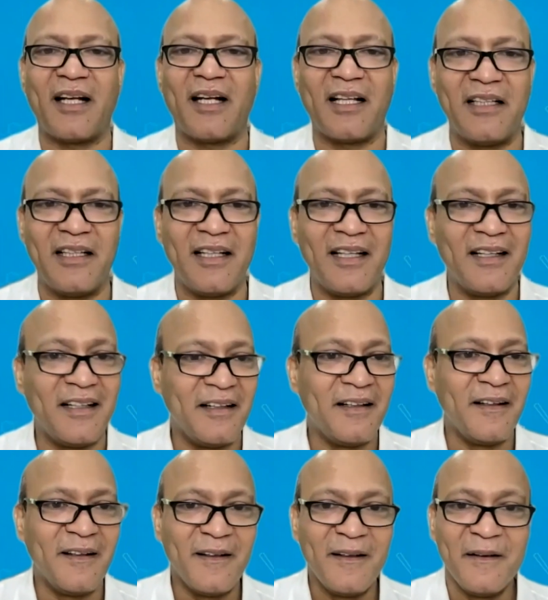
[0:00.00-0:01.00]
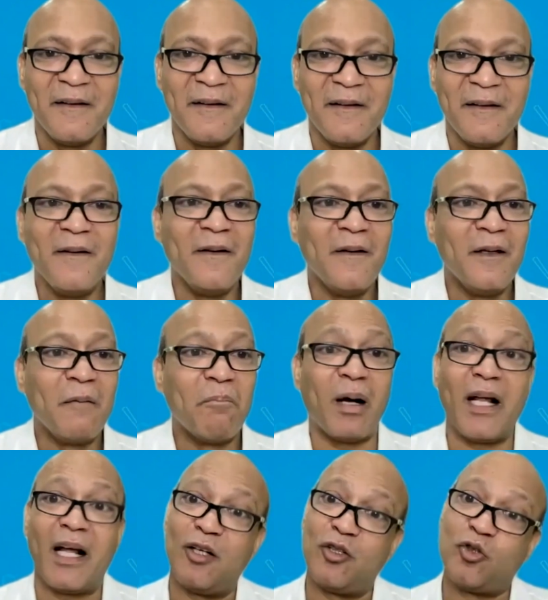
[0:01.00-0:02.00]
and Adi.
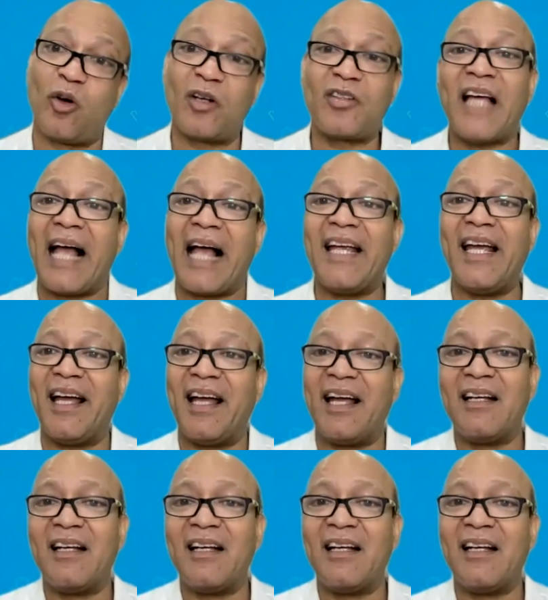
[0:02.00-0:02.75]
But if you come from door,